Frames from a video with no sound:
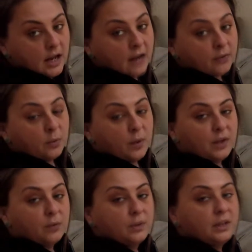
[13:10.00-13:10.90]
And the way
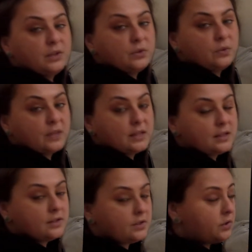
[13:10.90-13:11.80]
to really do this
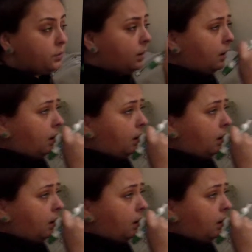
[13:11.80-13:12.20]
is to,